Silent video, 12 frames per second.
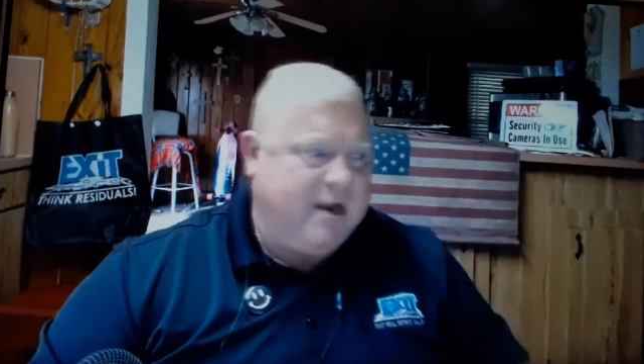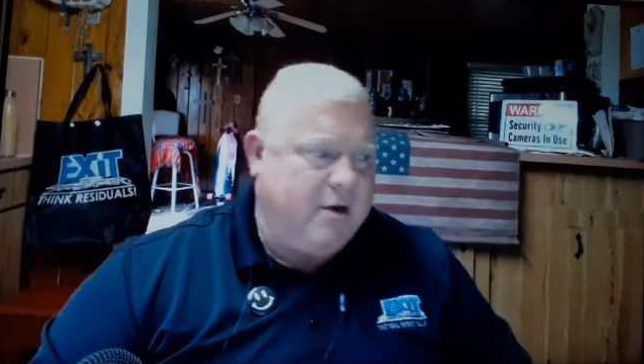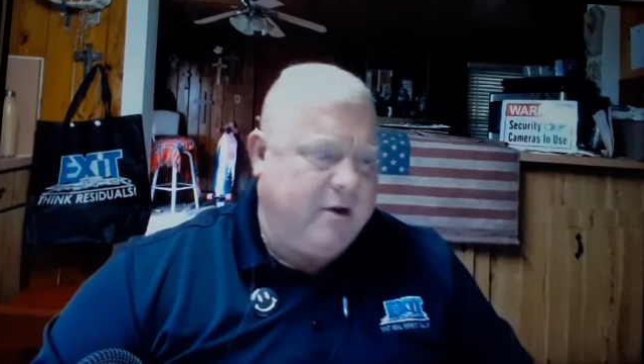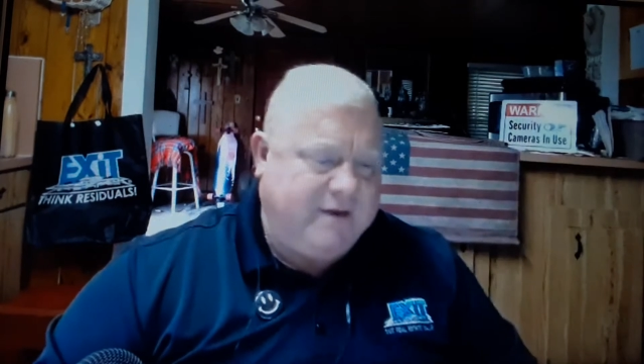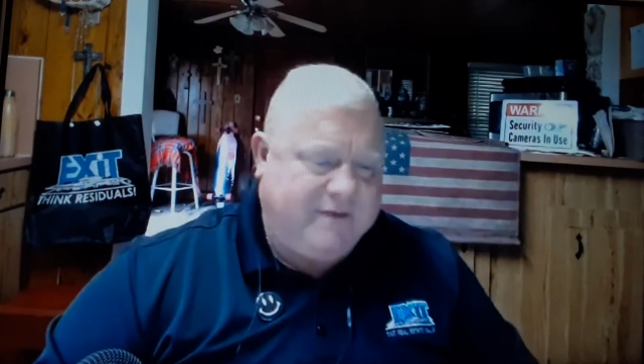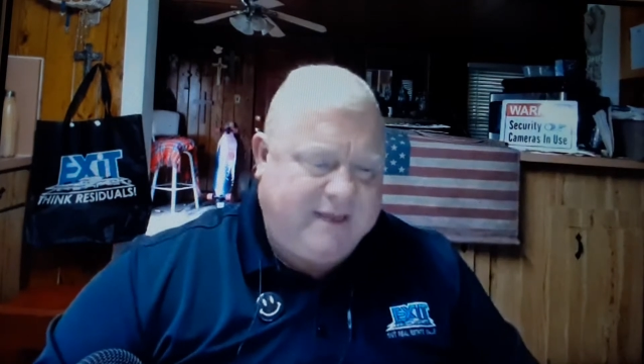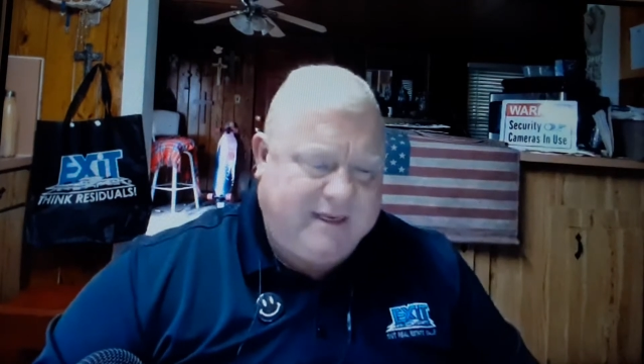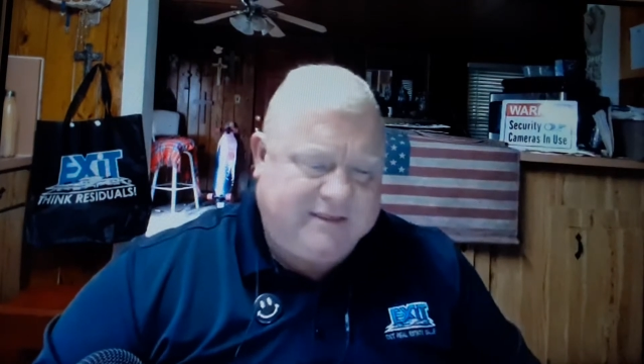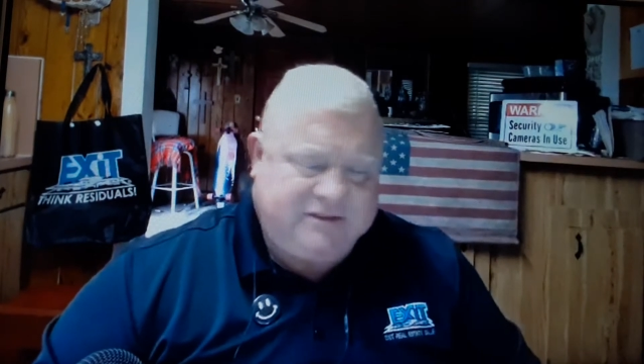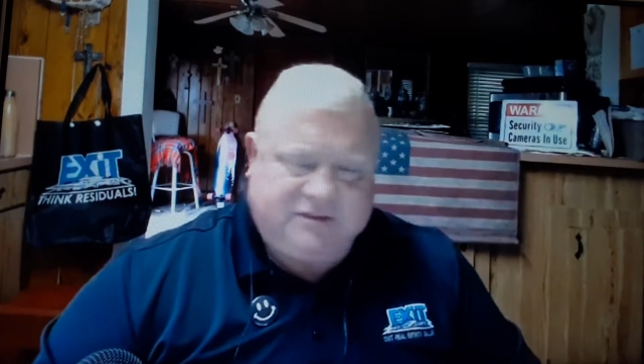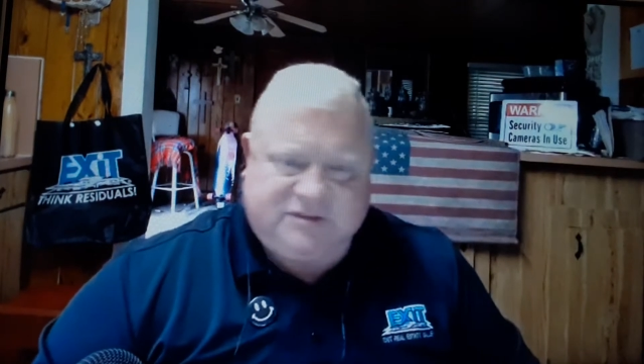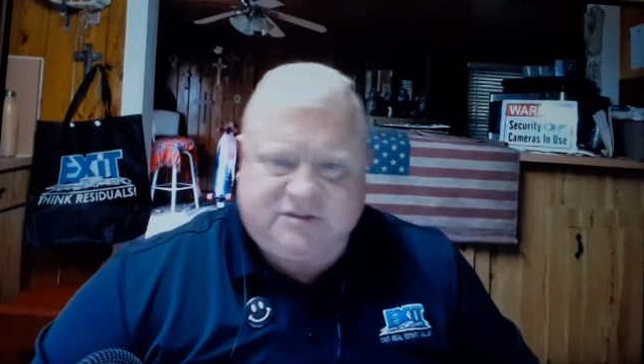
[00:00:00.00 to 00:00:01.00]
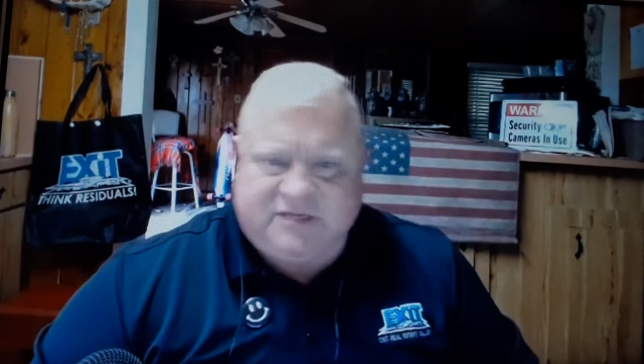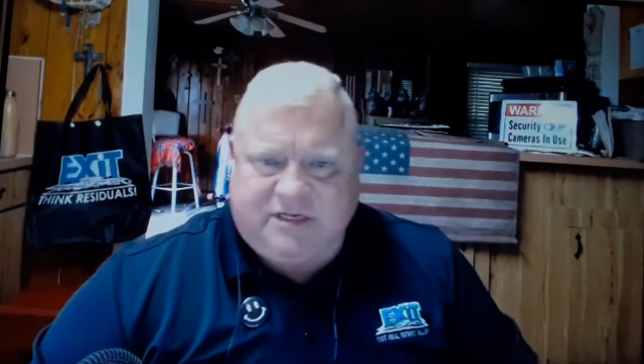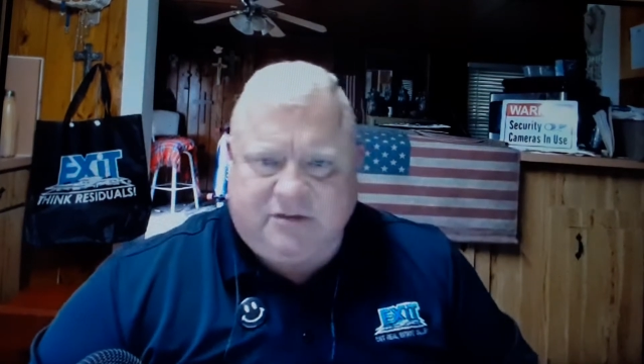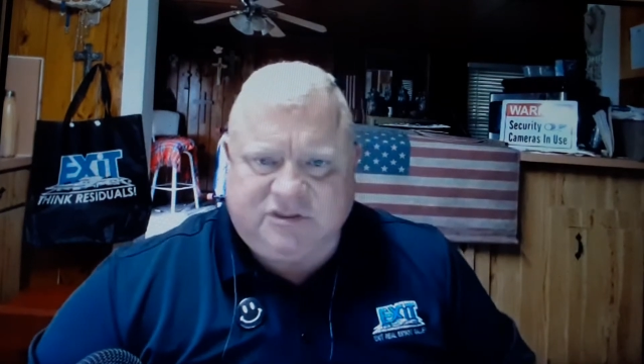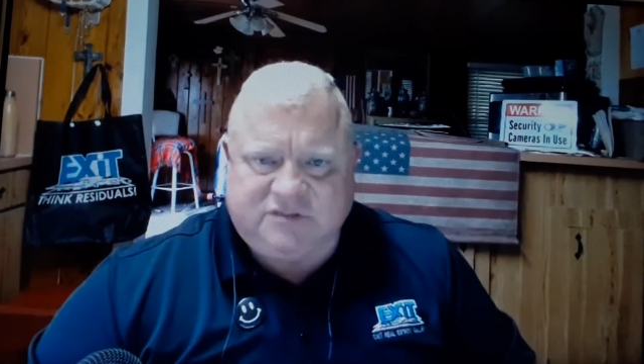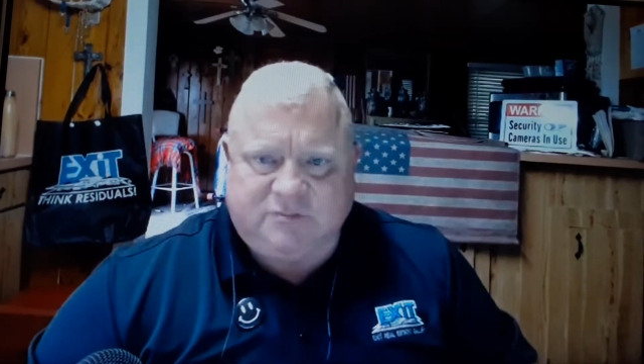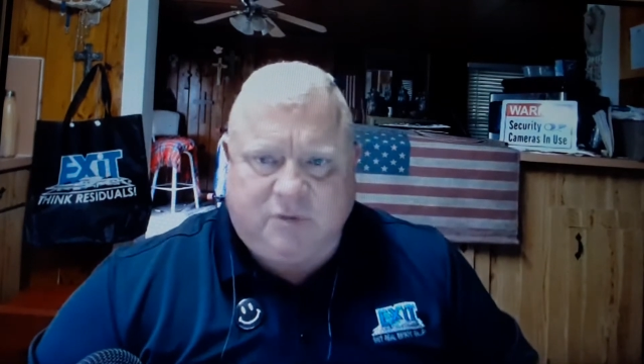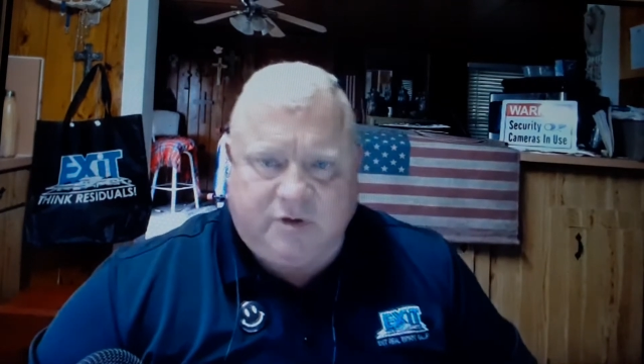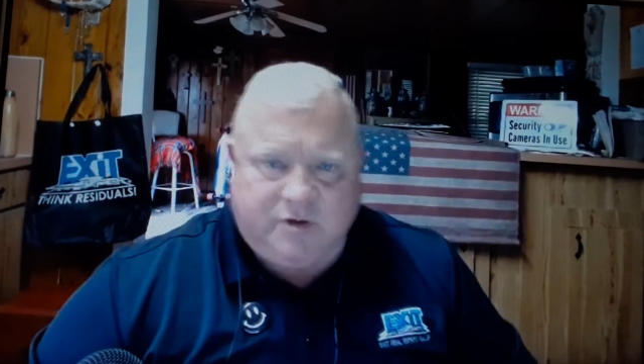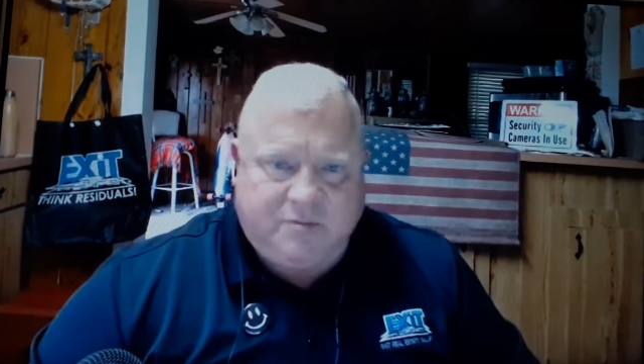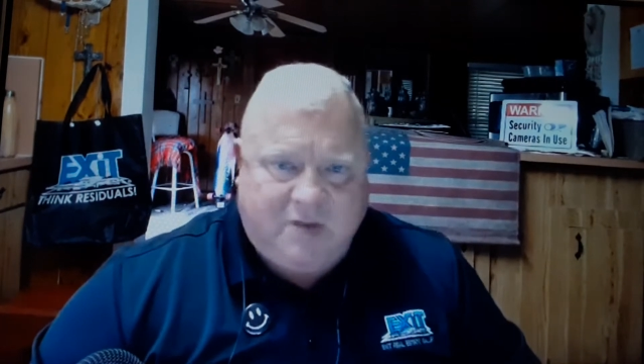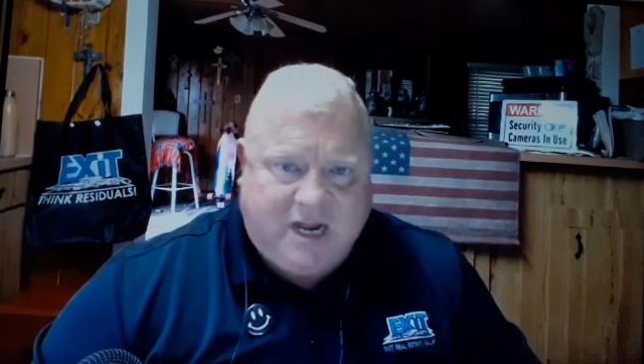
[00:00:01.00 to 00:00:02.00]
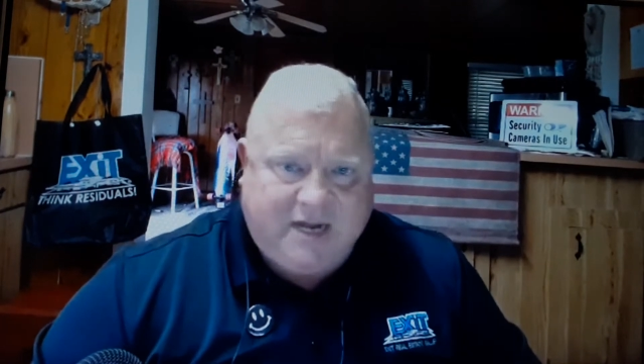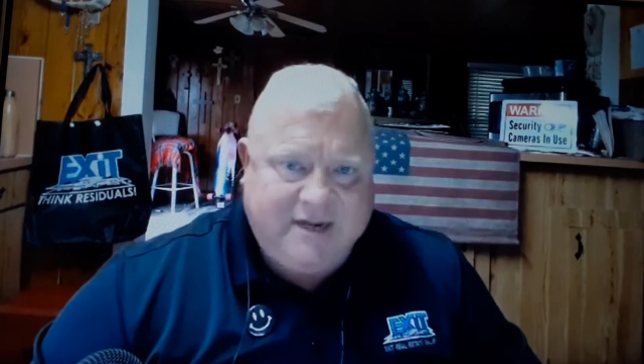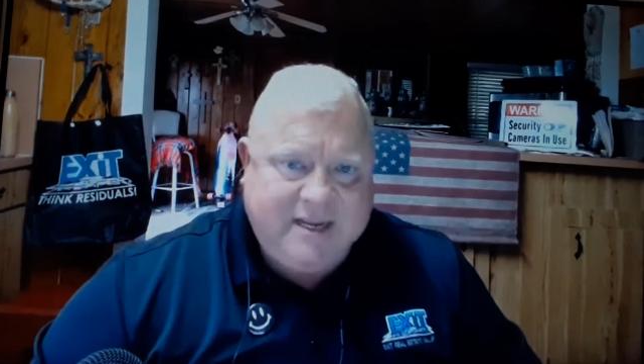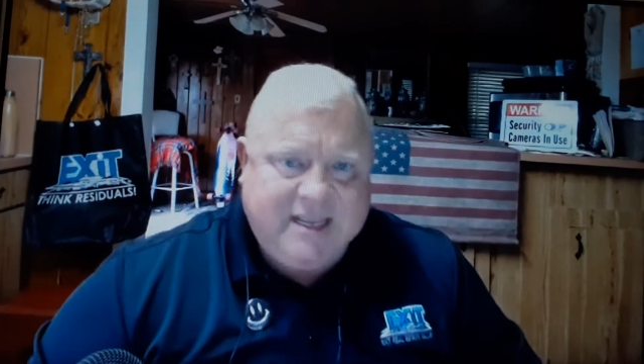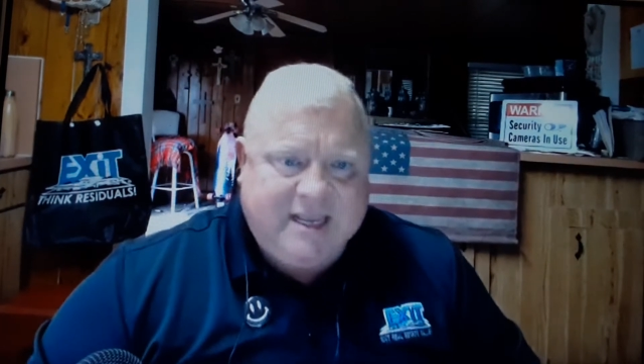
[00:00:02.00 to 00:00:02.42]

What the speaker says: area that it'll just blow your mind.